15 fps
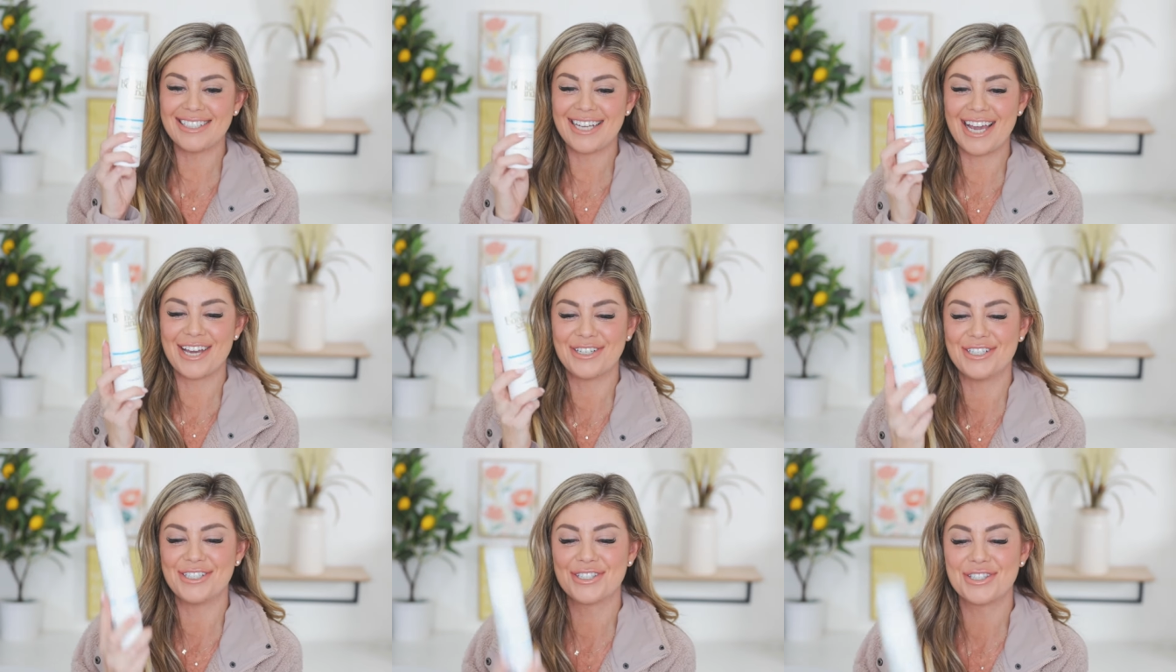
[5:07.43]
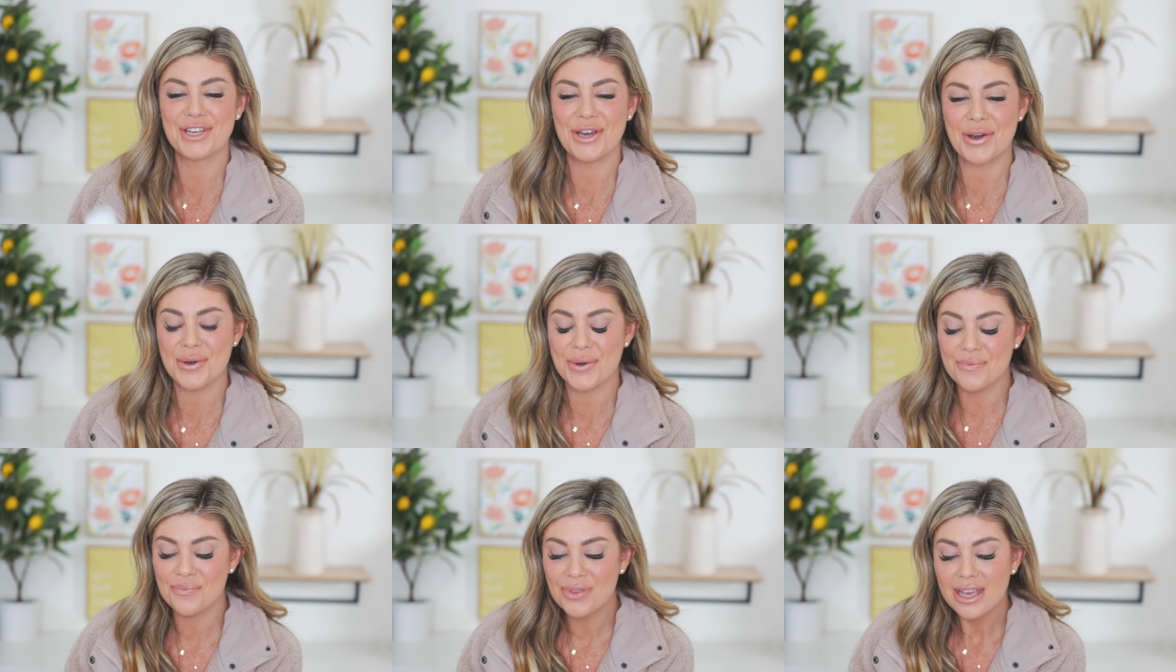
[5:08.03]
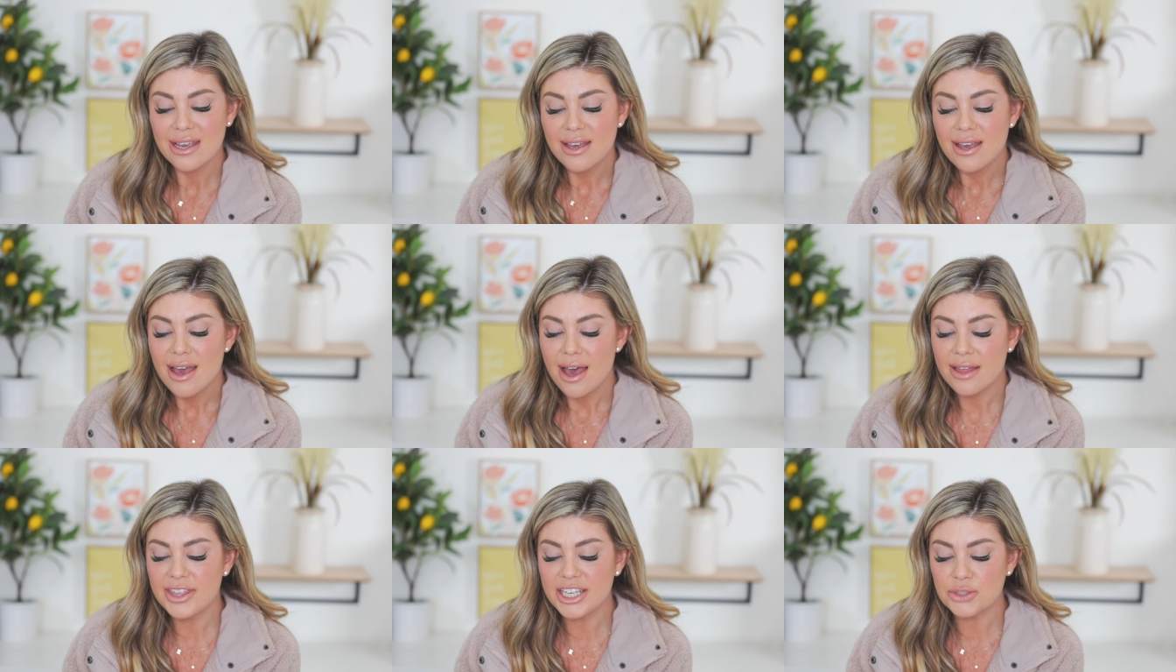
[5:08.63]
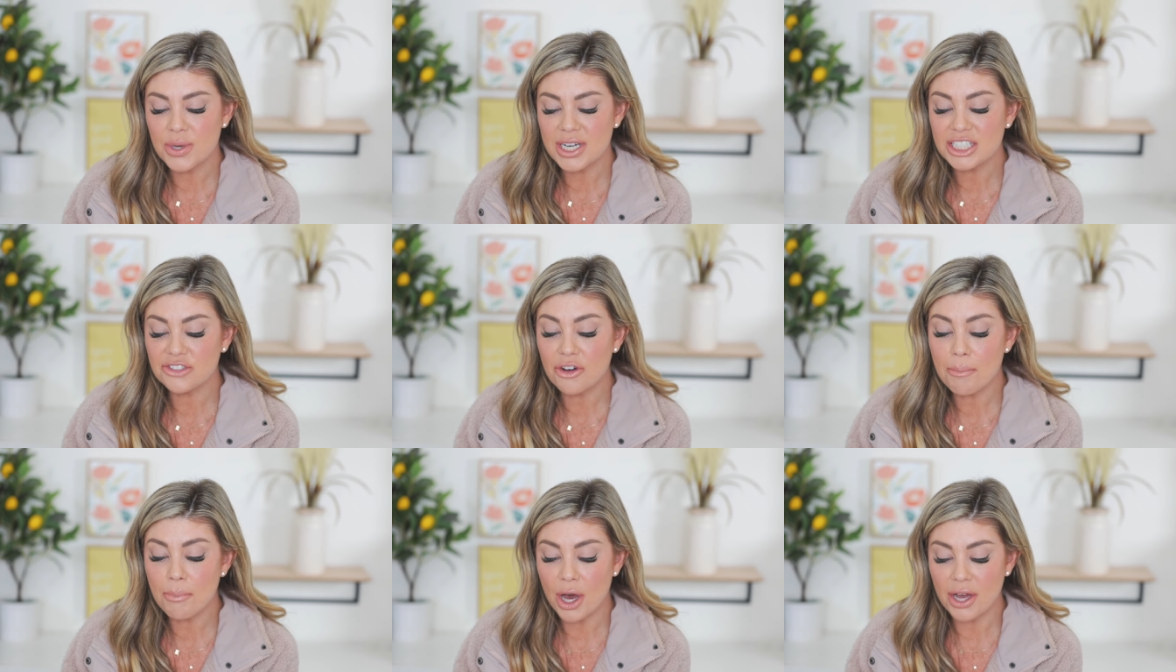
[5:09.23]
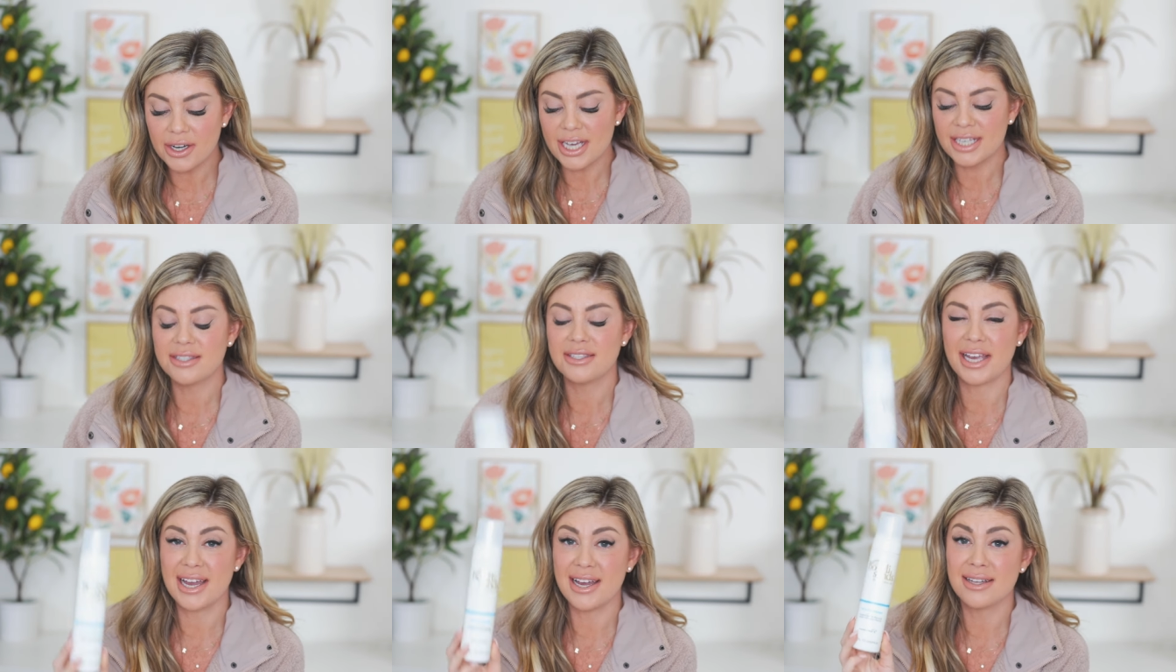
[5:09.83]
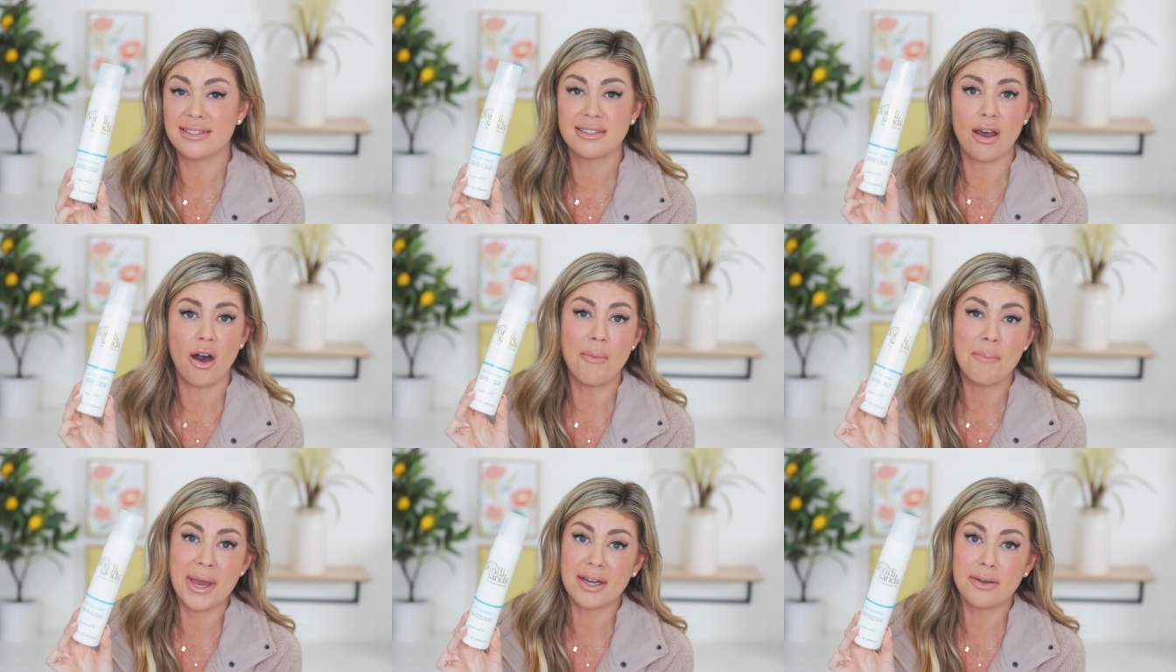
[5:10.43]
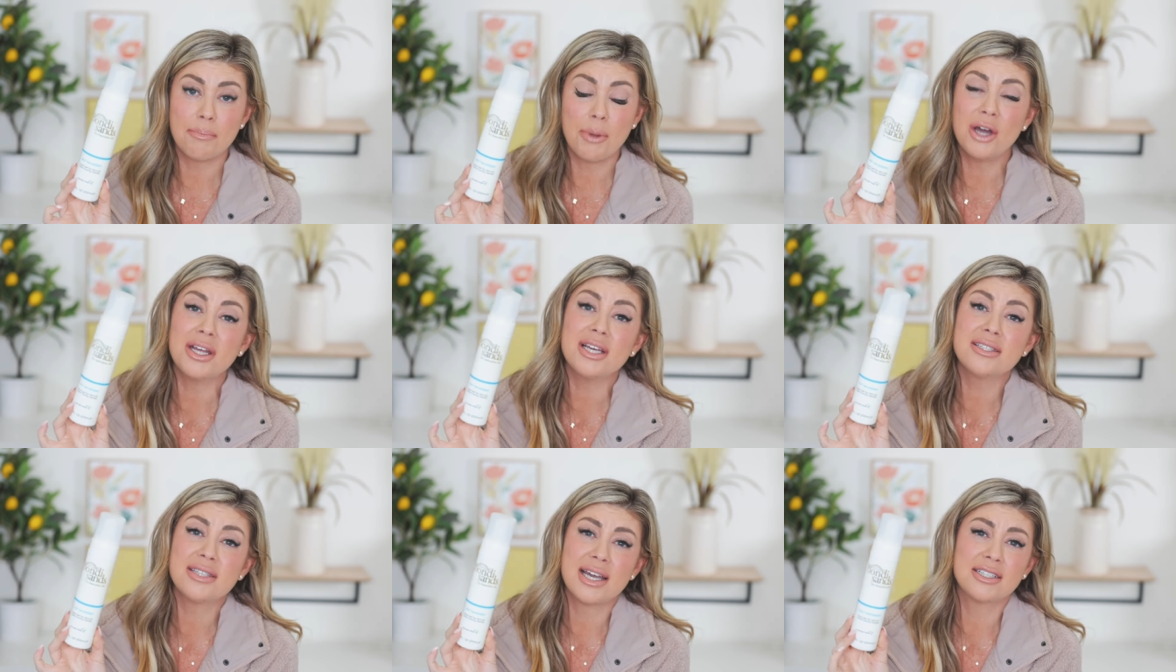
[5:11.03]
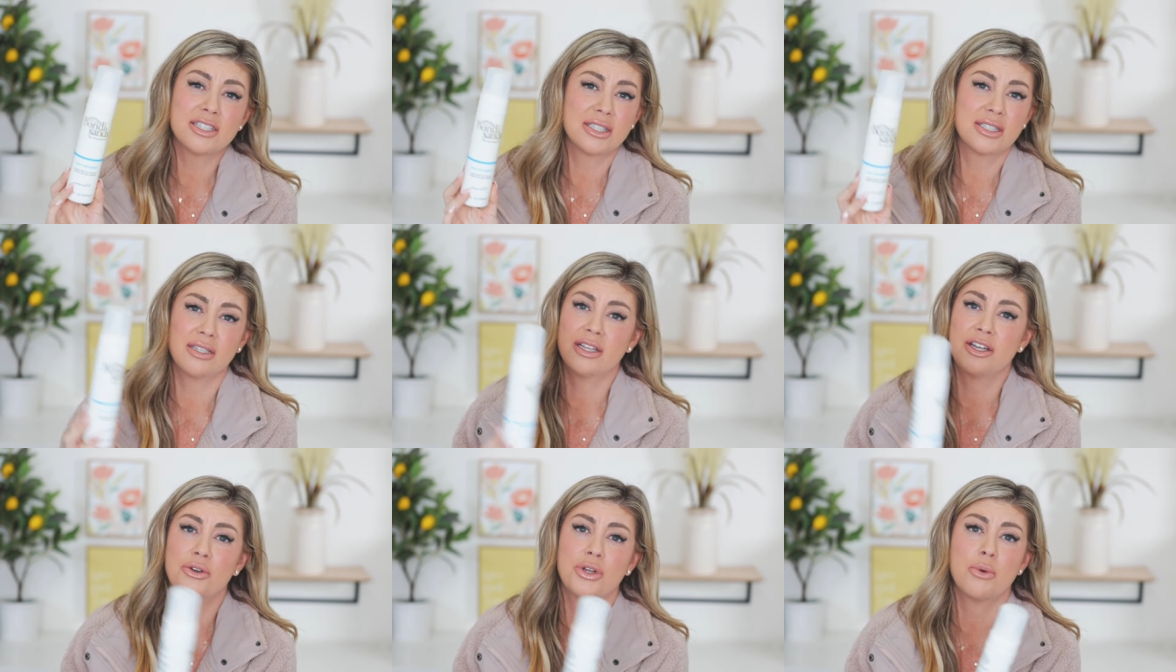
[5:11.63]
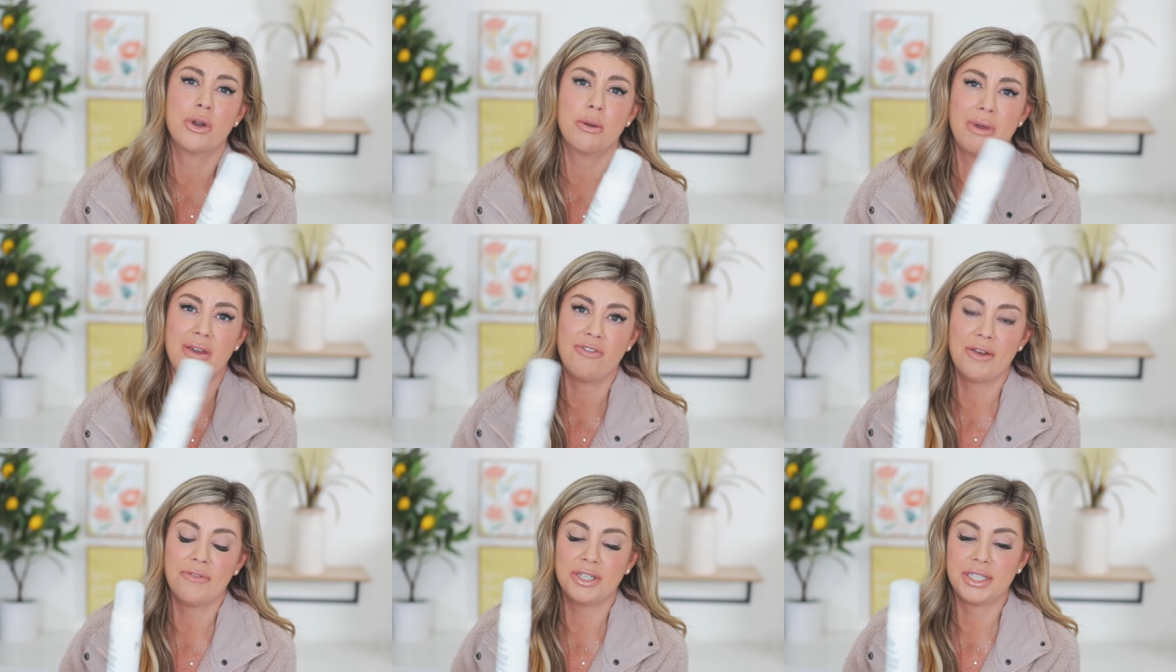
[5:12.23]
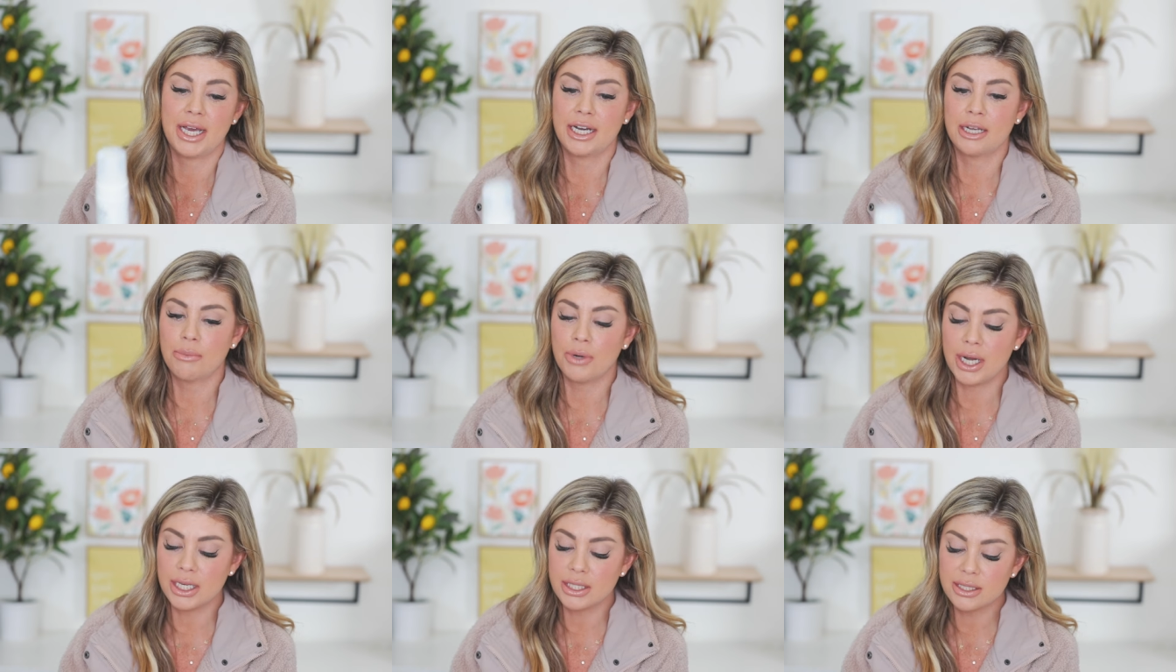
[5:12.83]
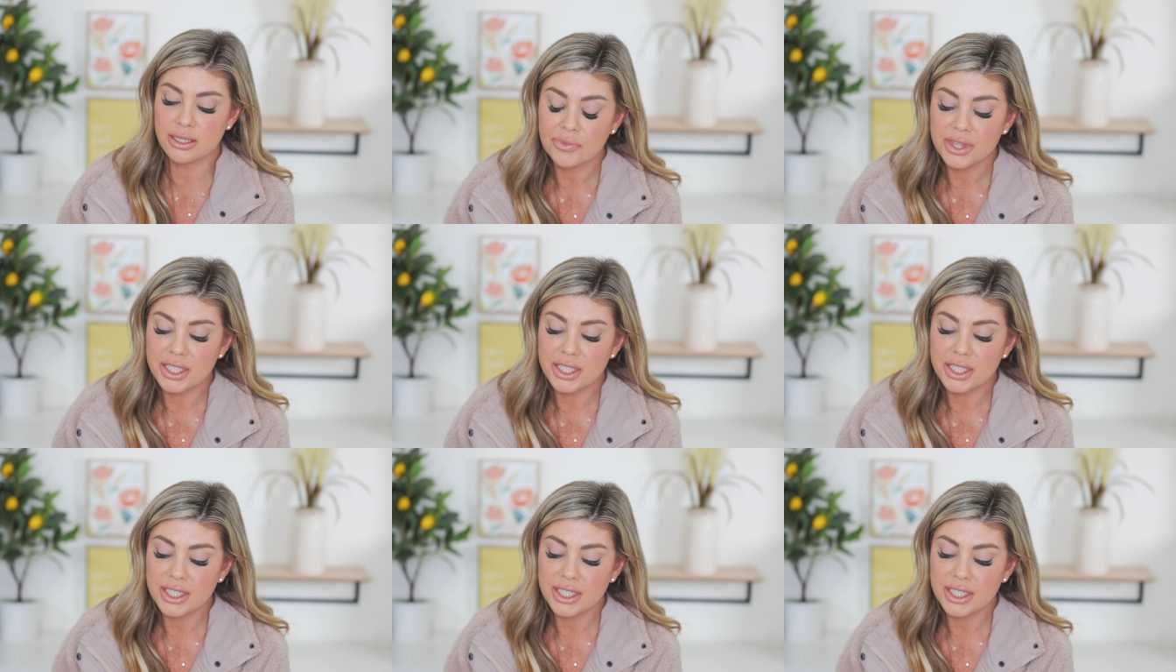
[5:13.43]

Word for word: to tanners. So this one is from Bondi Sands. Bondi Sands is literally one of my favorite tanning brands.